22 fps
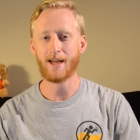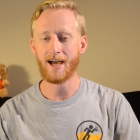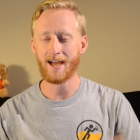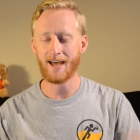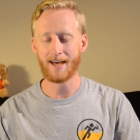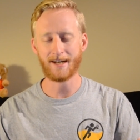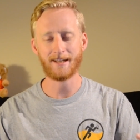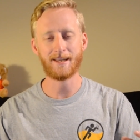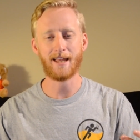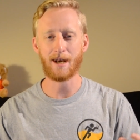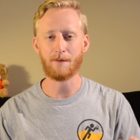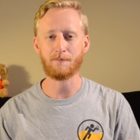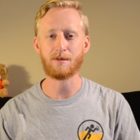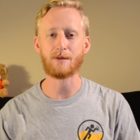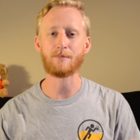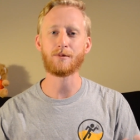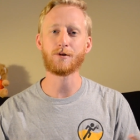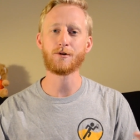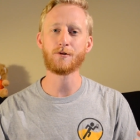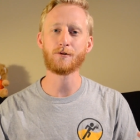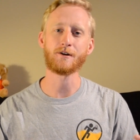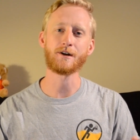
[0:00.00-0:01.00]
I had a lot of
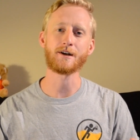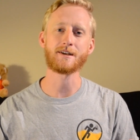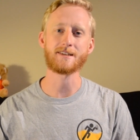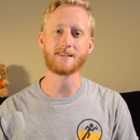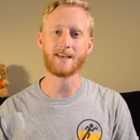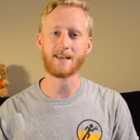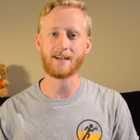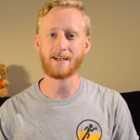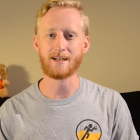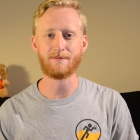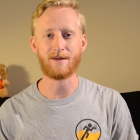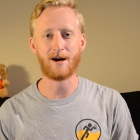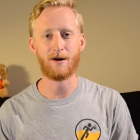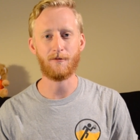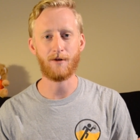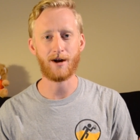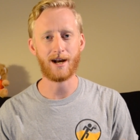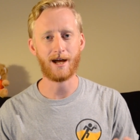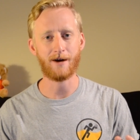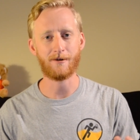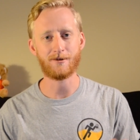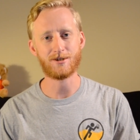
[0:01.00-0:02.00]
people who were excited about
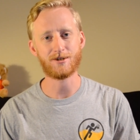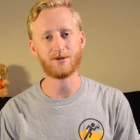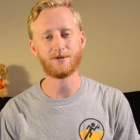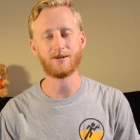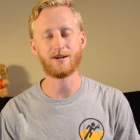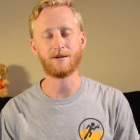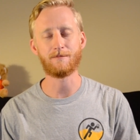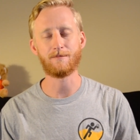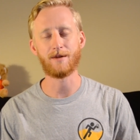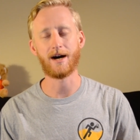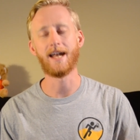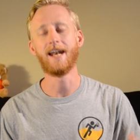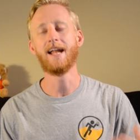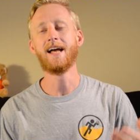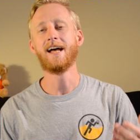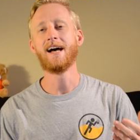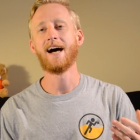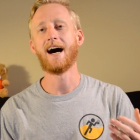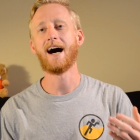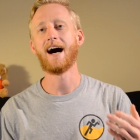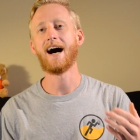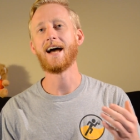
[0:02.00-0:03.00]
what I was doing, but
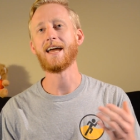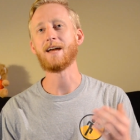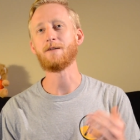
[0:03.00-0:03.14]
uh,